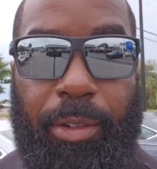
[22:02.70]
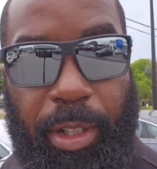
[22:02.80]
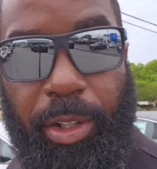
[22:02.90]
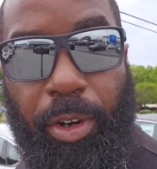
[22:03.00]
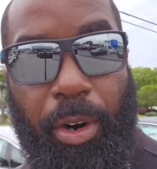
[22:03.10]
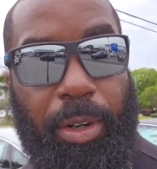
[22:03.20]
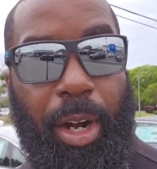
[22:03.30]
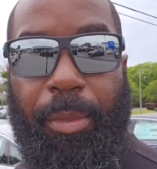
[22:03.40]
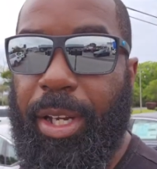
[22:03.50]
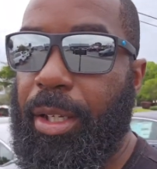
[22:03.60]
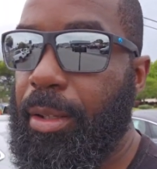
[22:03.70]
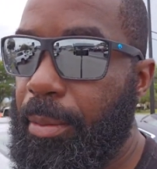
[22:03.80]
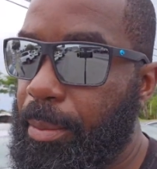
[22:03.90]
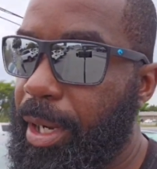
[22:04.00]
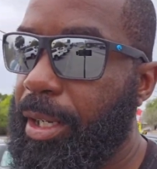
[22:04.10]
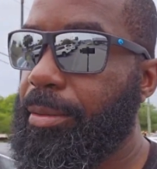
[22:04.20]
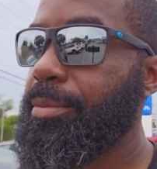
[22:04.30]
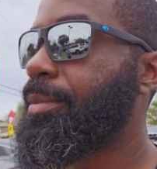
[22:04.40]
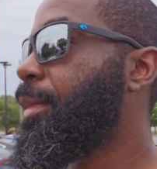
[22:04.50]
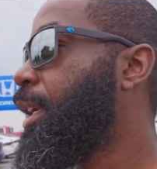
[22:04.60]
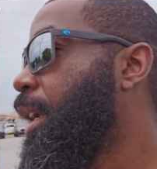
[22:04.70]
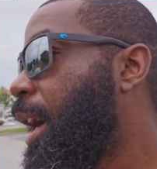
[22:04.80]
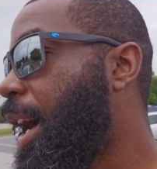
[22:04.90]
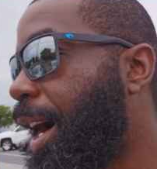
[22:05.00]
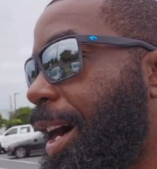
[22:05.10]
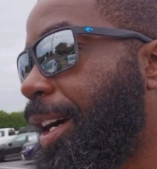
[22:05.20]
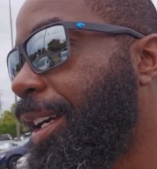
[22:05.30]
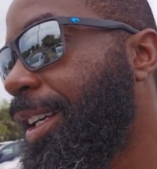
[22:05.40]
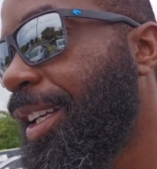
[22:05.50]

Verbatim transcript: really growing on me. But uh,